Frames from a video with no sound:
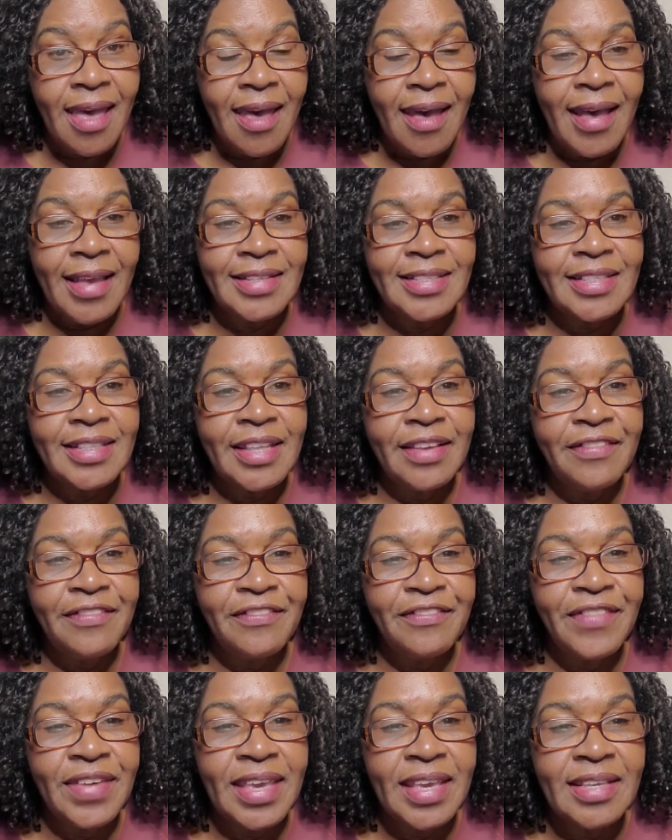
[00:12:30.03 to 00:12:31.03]
as they
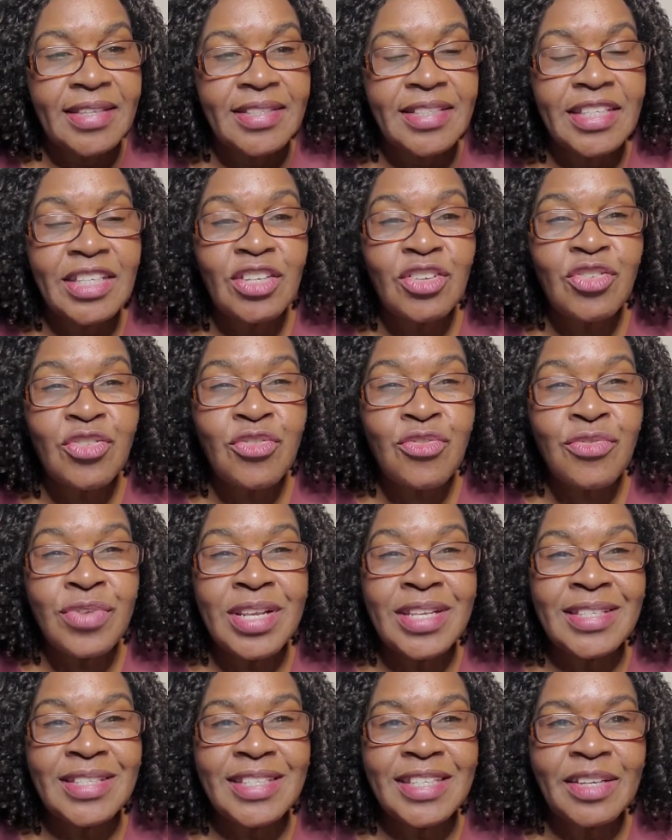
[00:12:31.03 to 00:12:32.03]
face
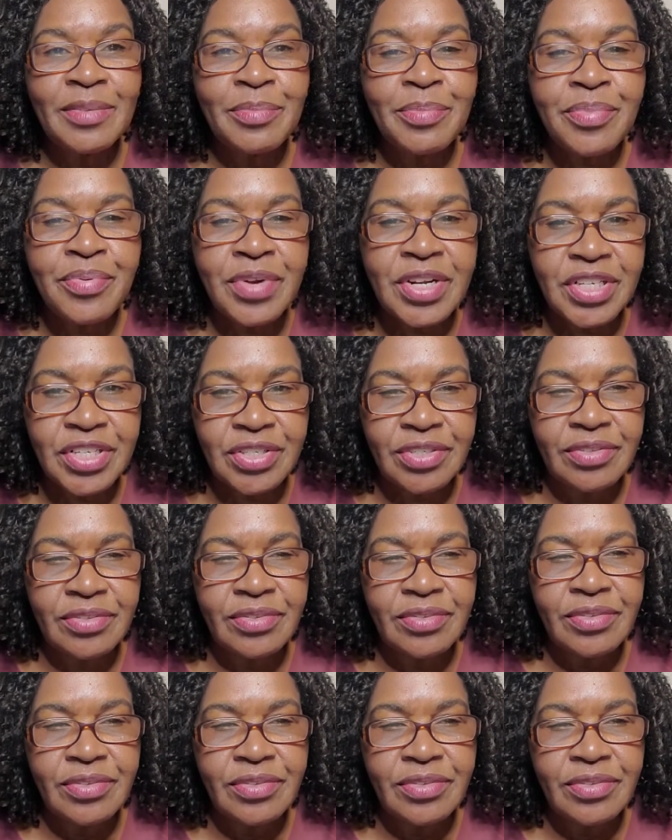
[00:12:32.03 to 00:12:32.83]
increasing pressure